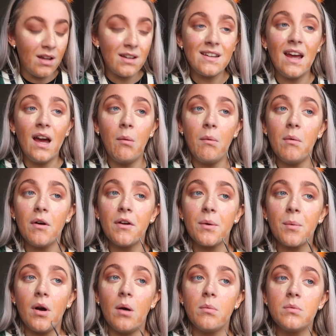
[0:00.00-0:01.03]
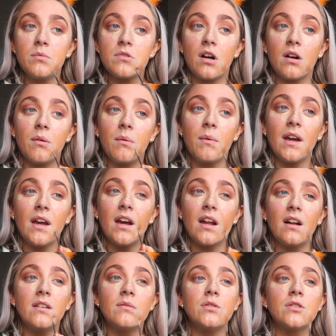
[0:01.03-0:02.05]
Tell me what your problems are with me, and
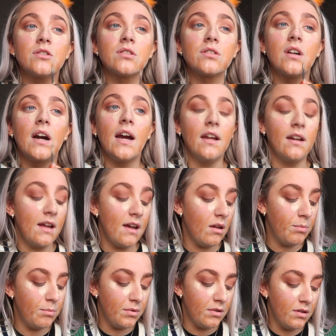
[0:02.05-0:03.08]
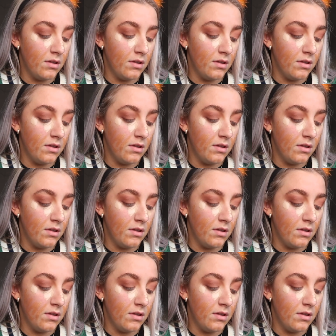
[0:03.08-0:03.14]
I will try and help.